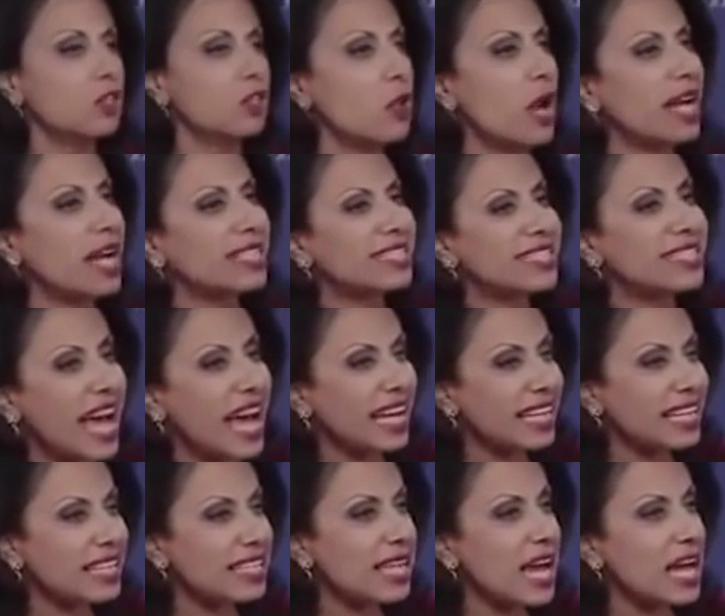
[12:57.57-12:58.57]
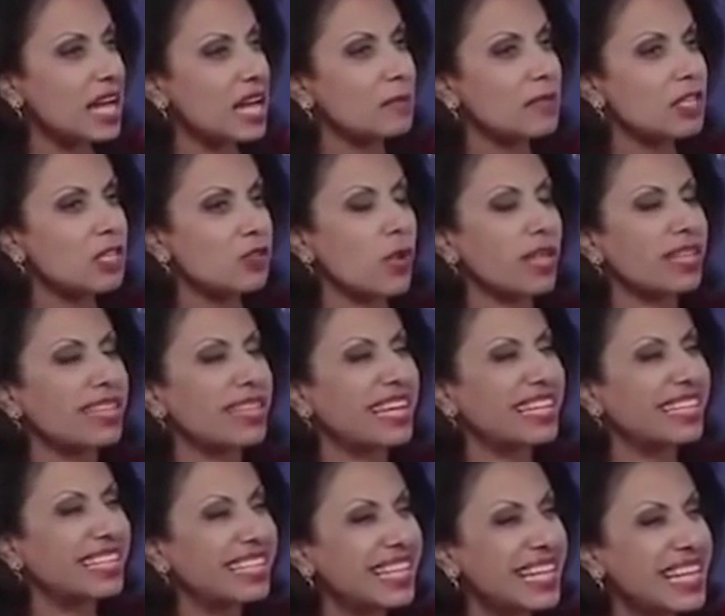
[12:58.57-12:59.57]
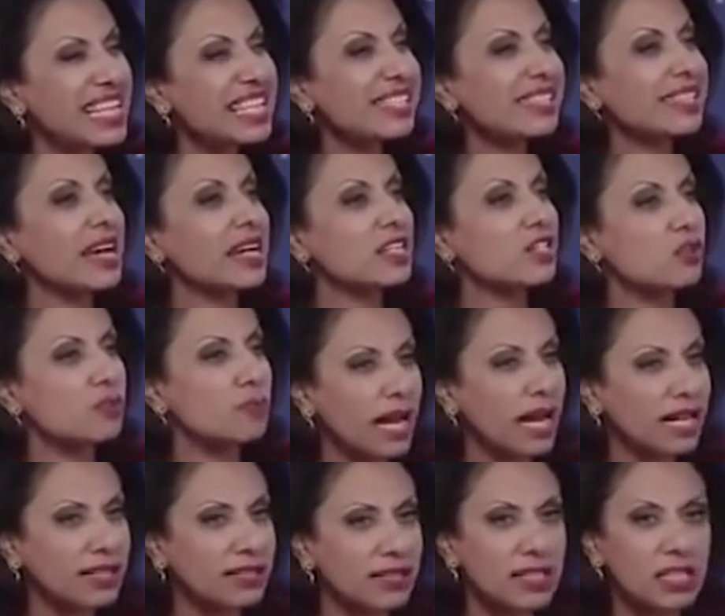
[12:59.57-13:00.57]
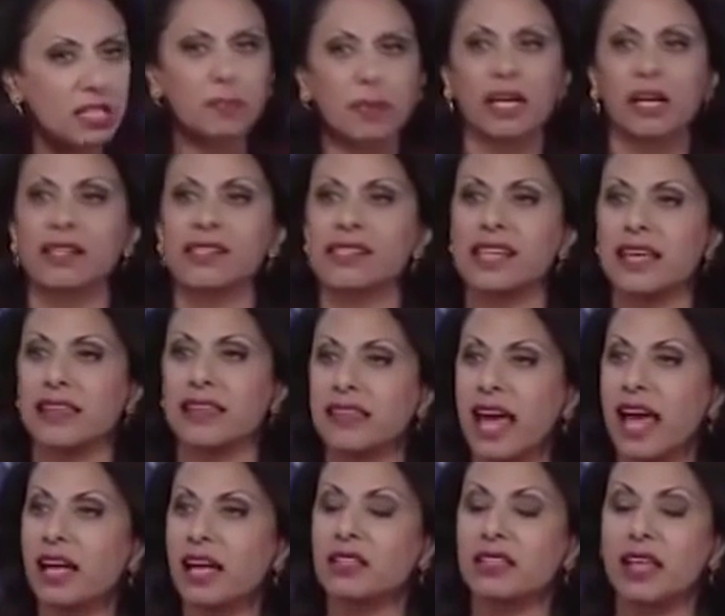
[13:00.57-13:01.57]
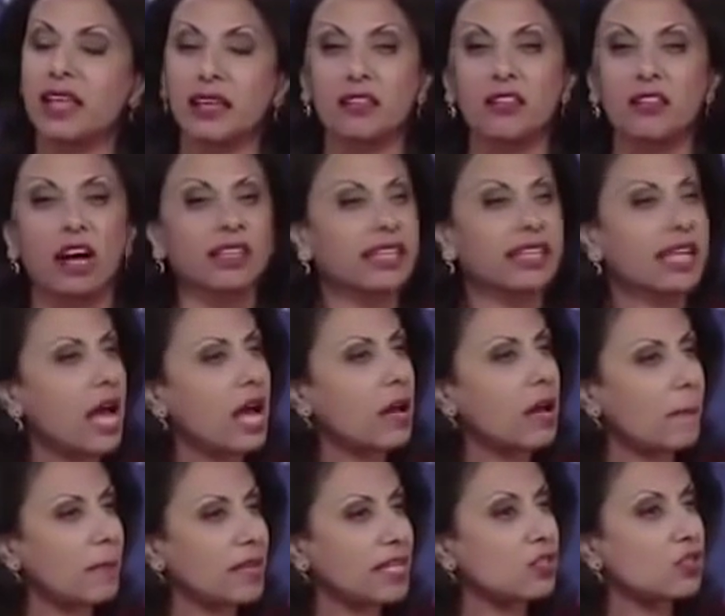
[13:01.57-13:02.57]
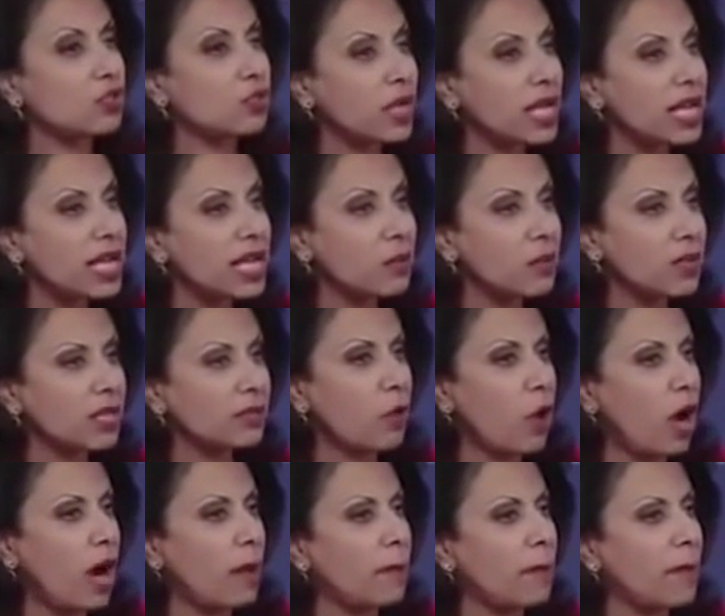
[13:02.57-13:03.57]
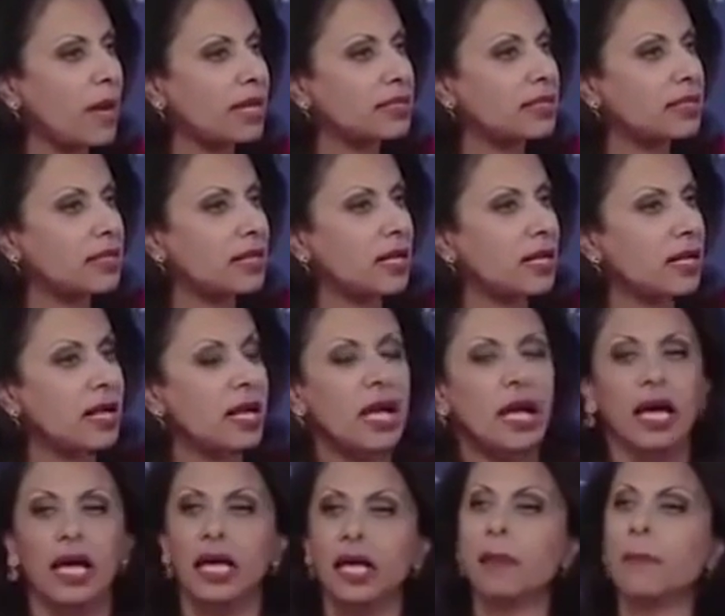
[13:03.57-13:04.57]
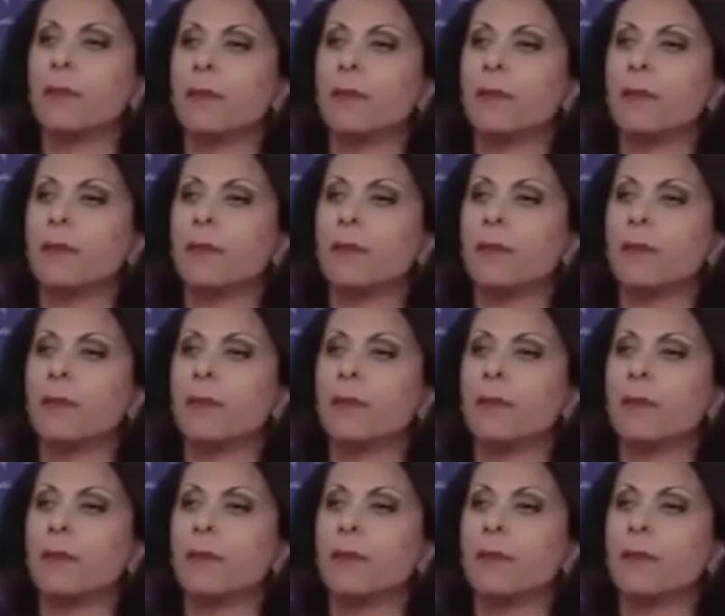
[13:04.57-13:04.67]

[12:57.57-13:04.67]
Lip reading: to attack his enemies when they least expected it, because they thought they had a peace treaty with Muhammad, he